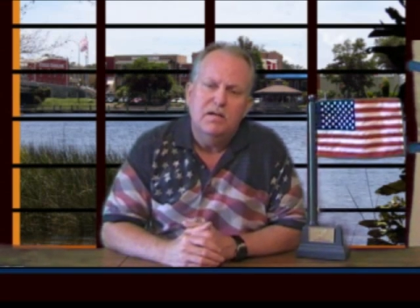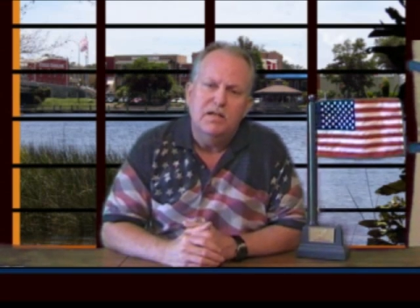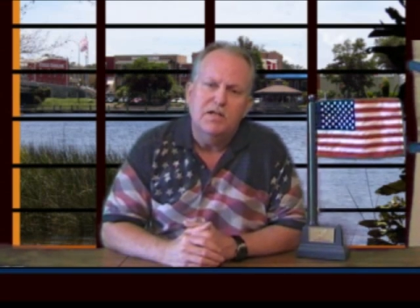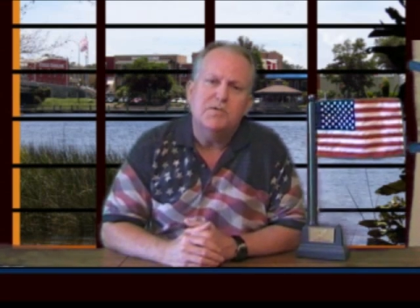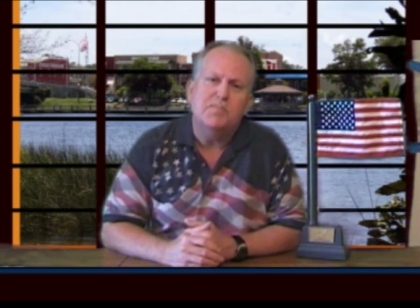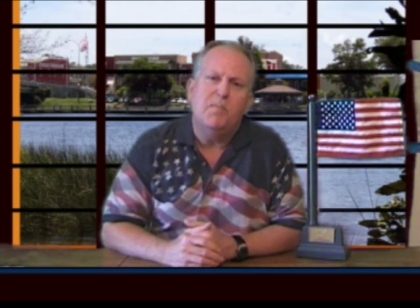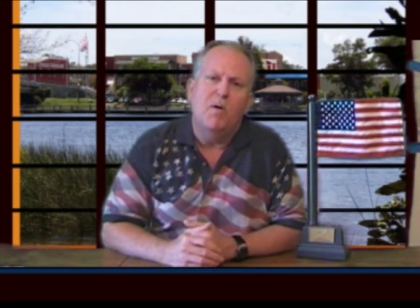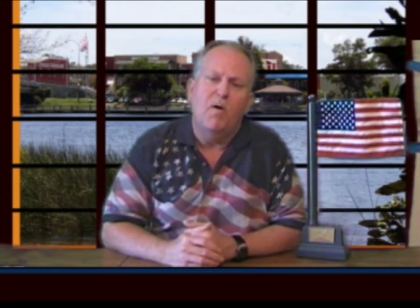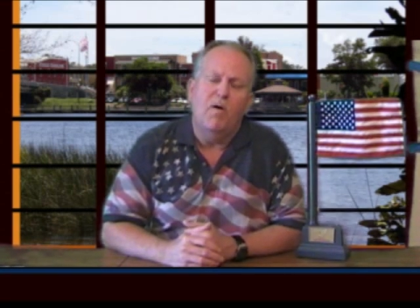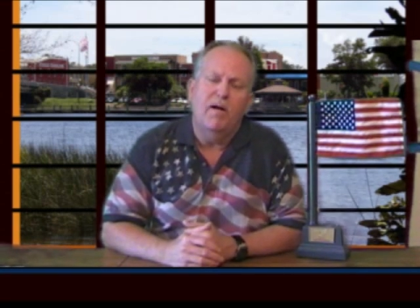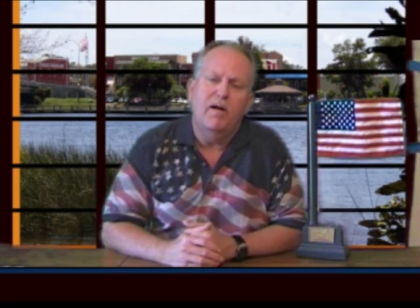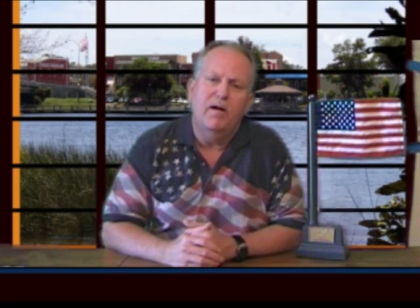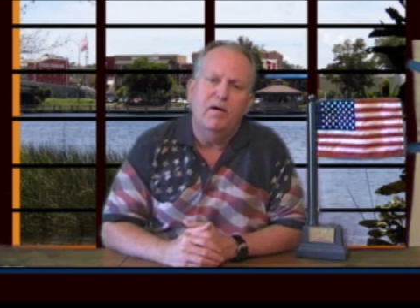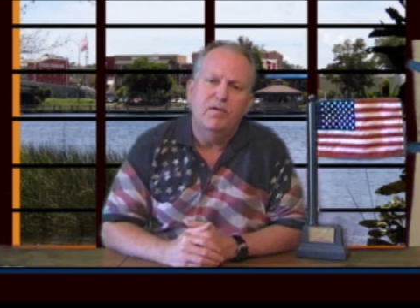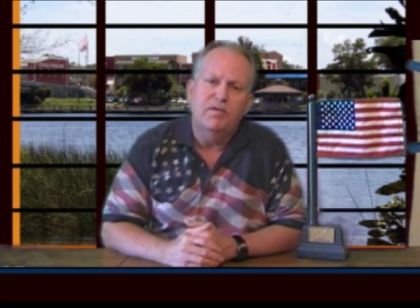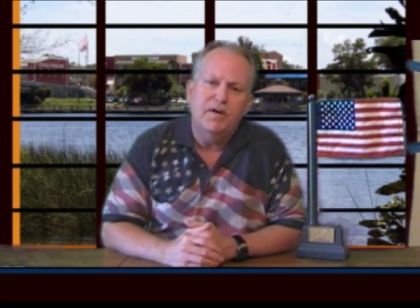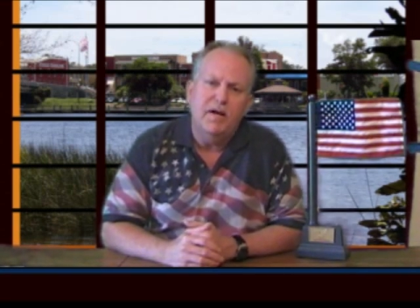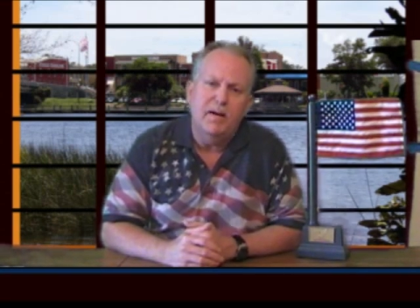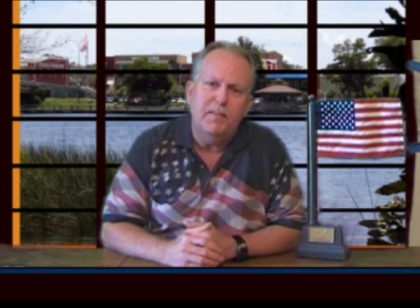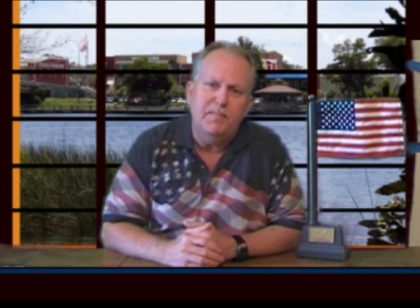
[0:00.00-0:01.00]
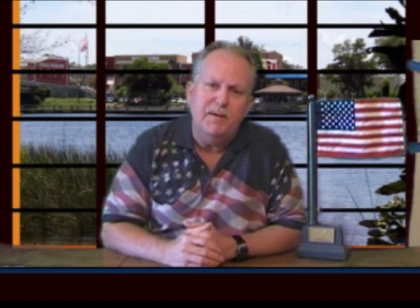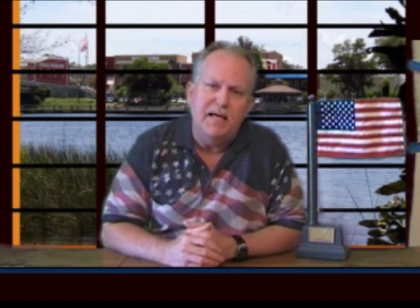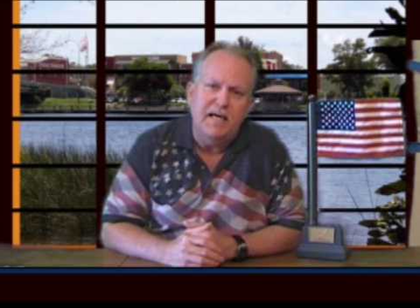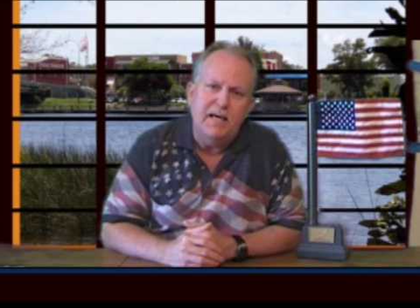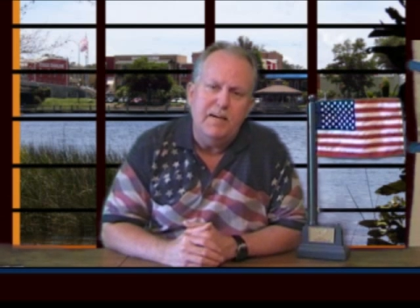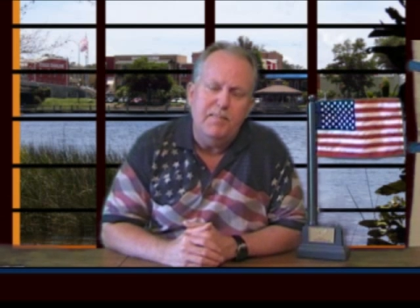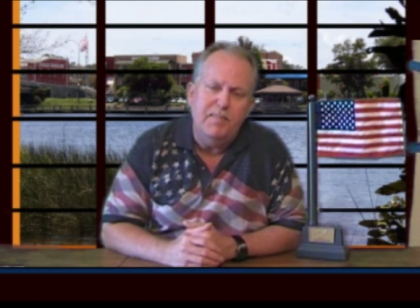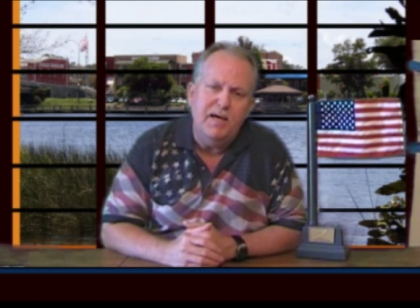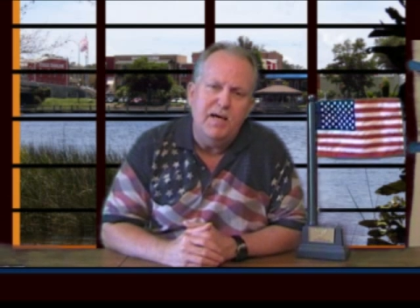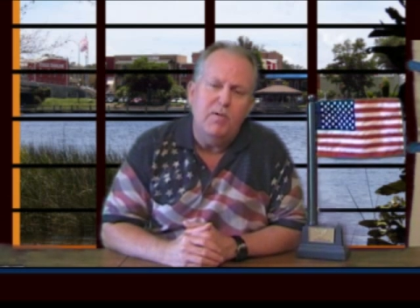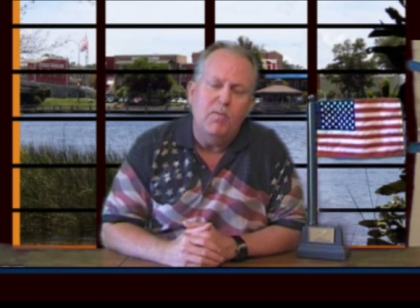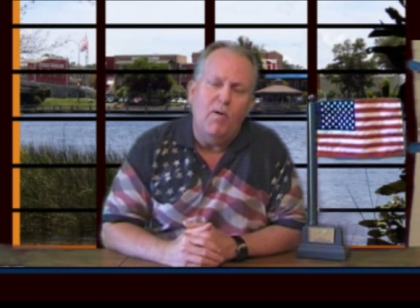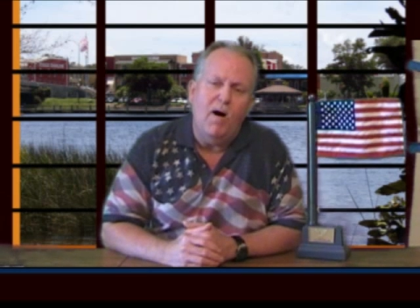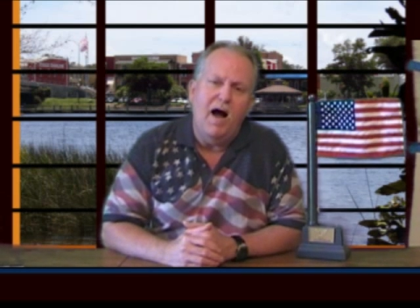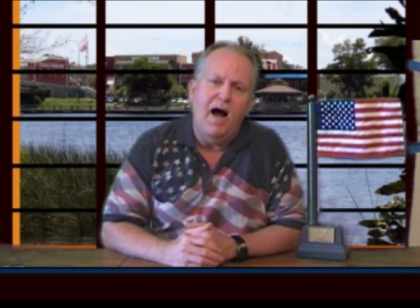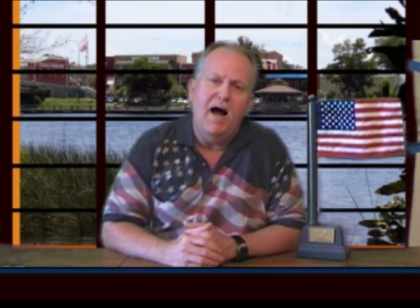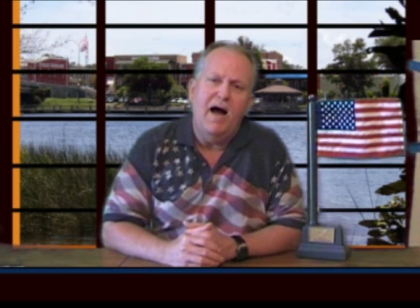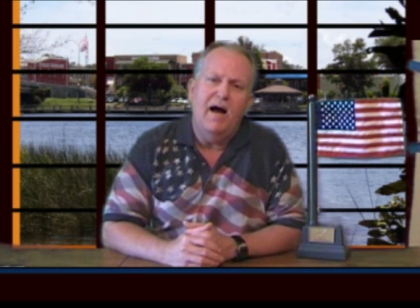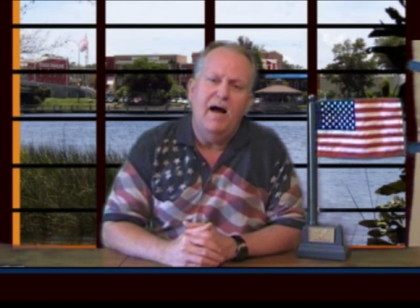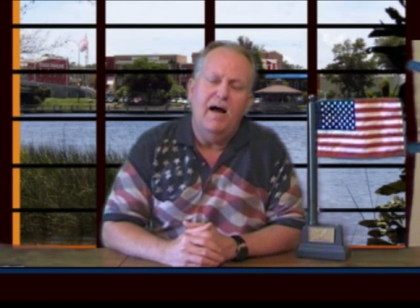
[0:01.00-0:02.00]
this morning on WEBY
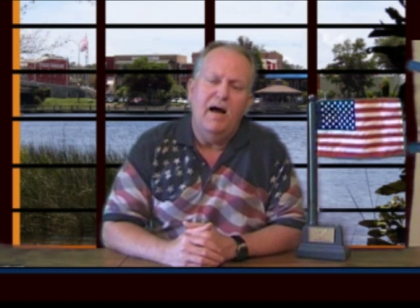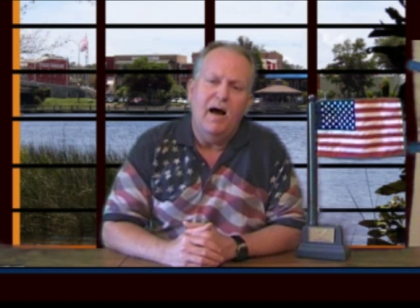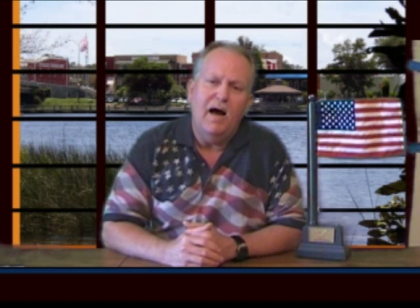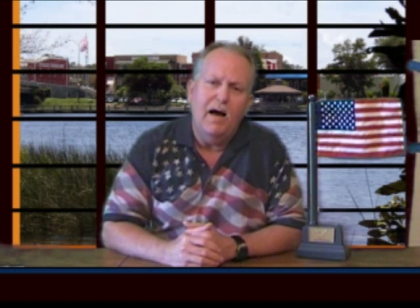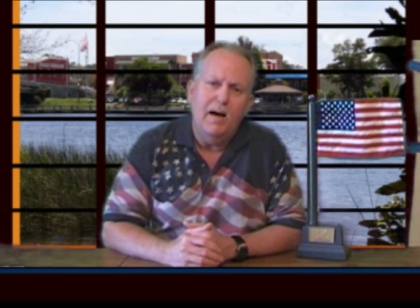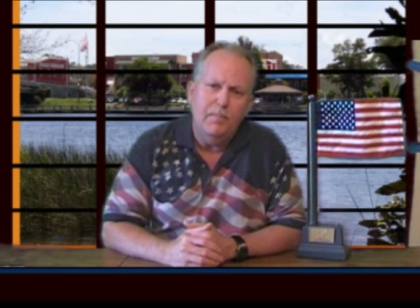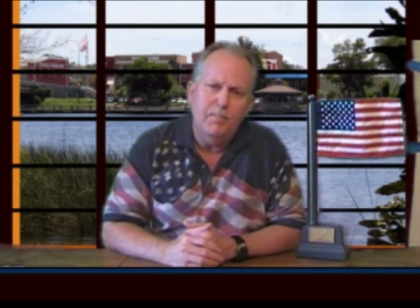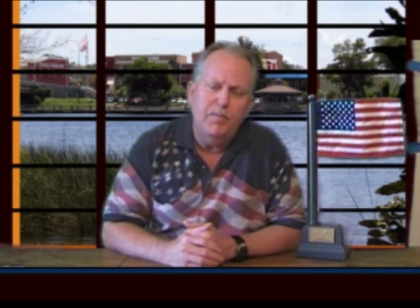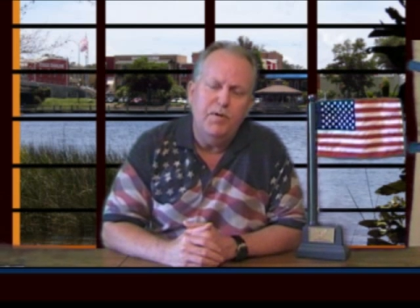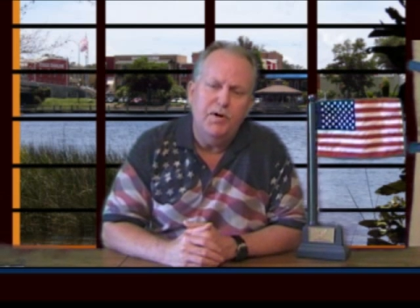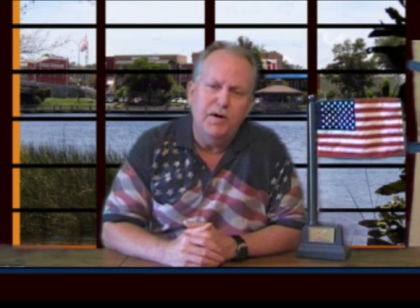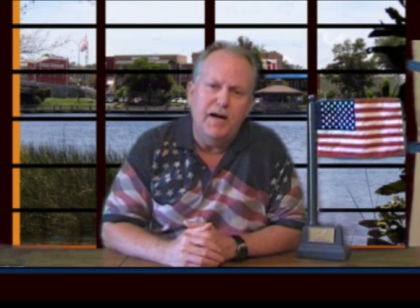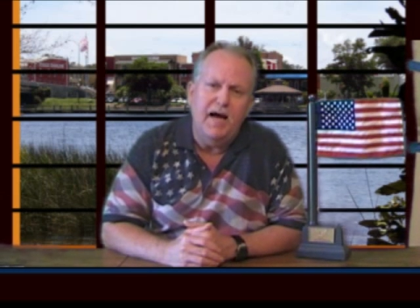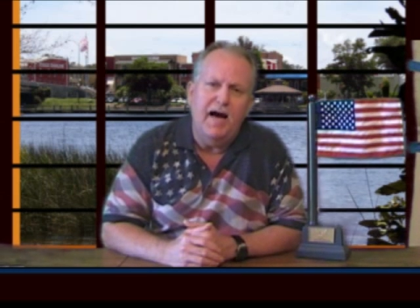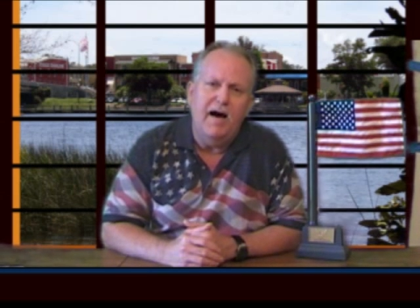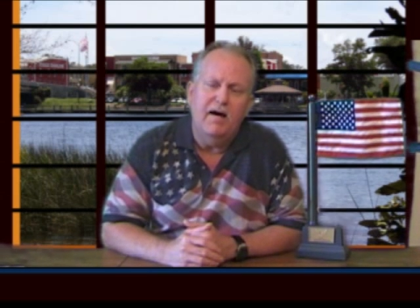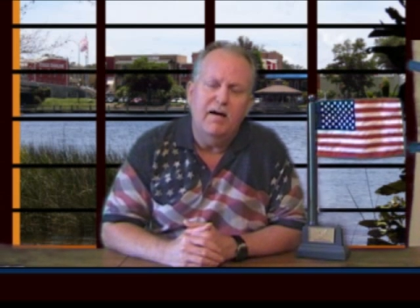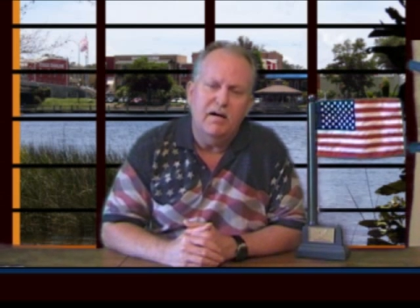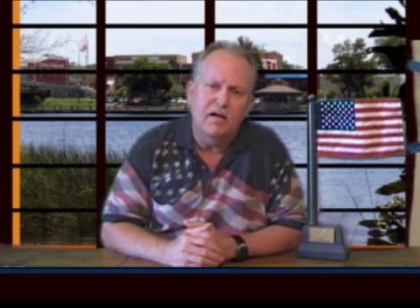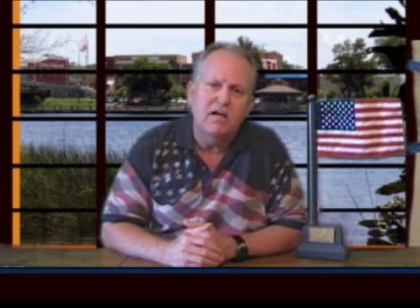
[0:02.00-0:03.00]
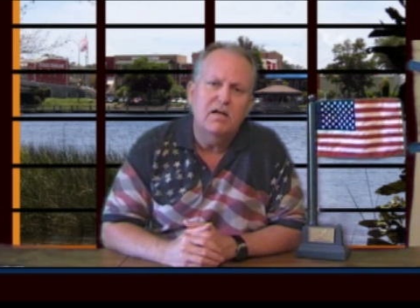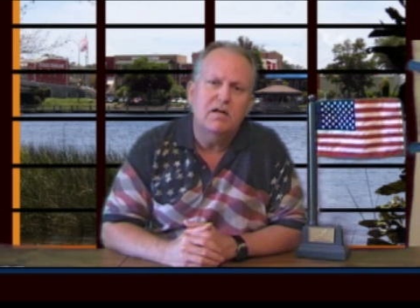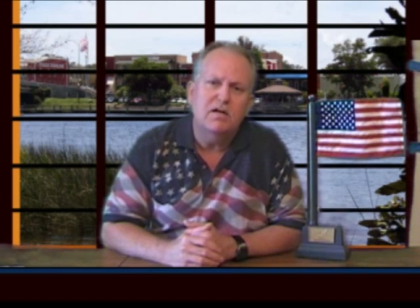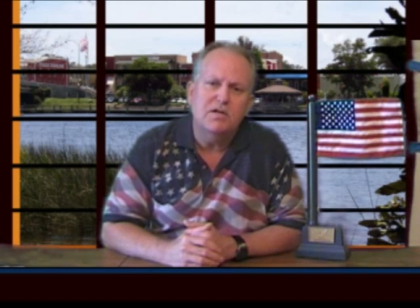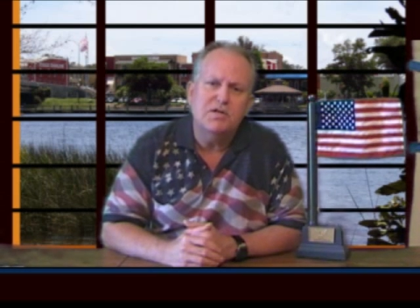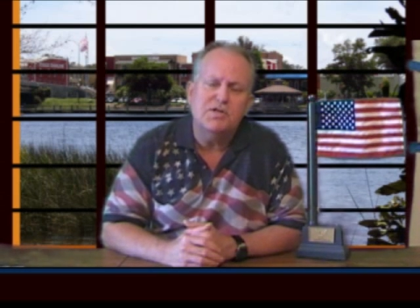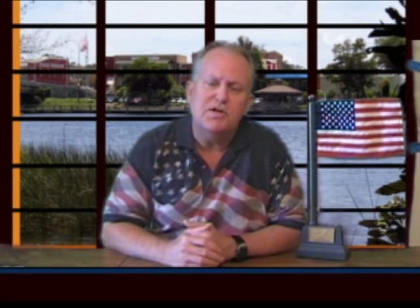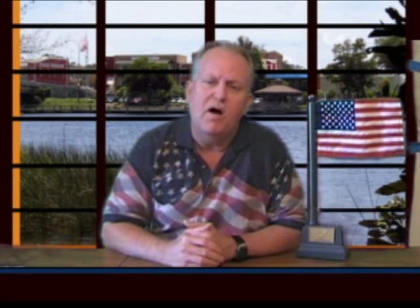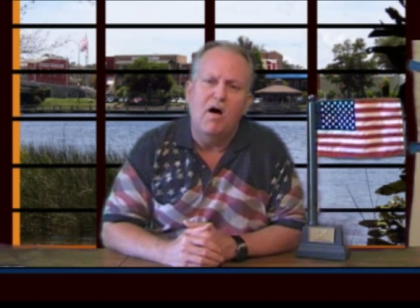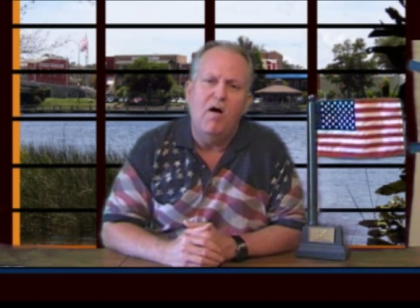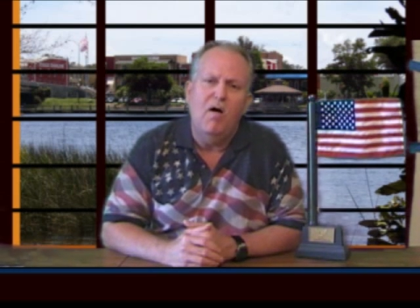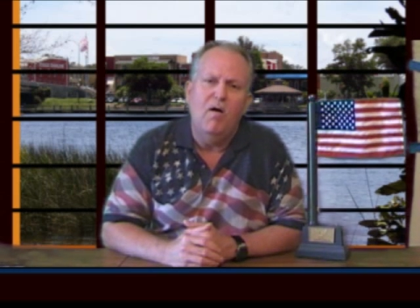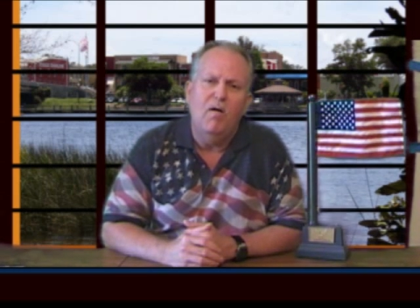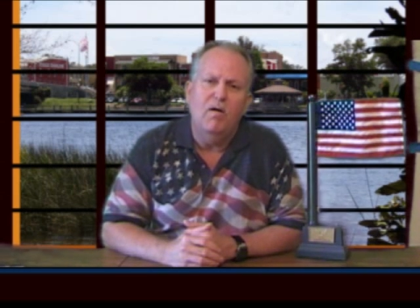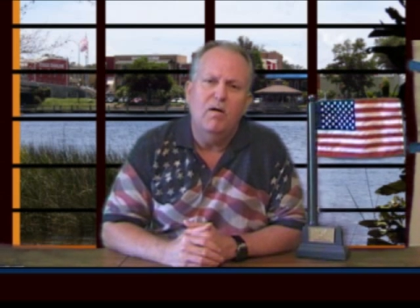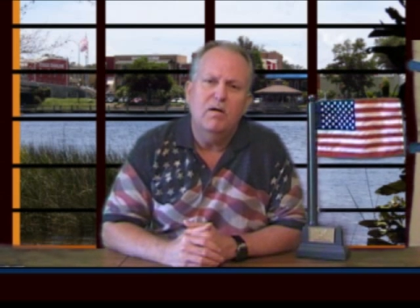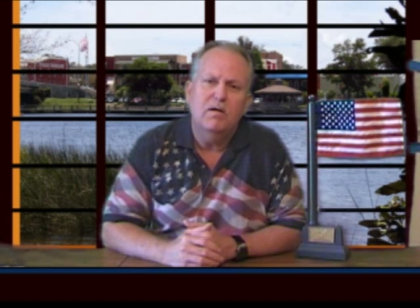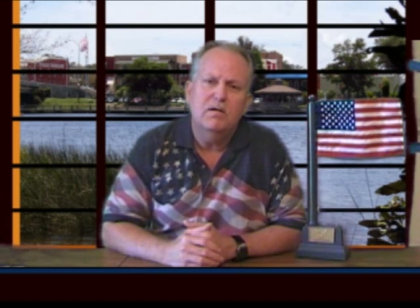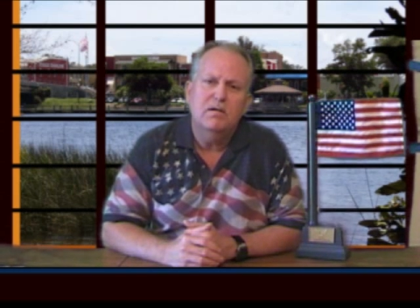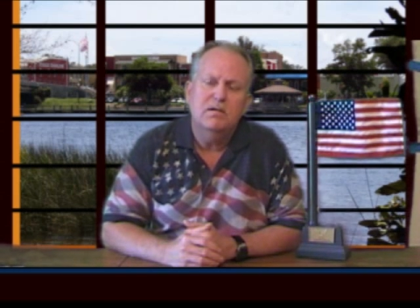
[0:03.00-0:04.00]
I put out a little
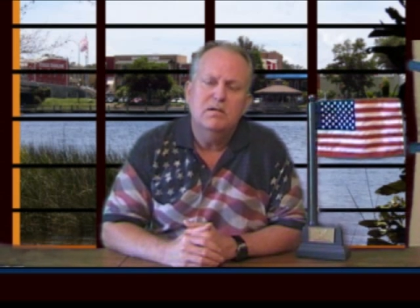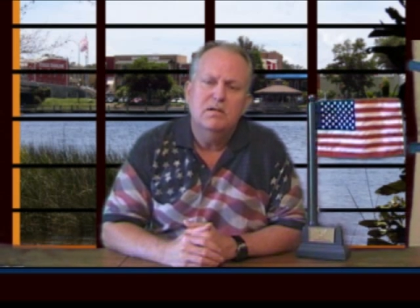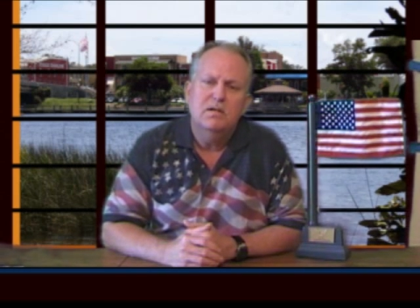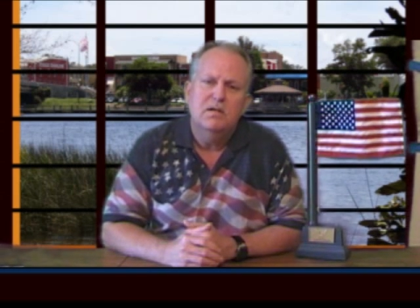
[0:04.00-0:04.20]
song,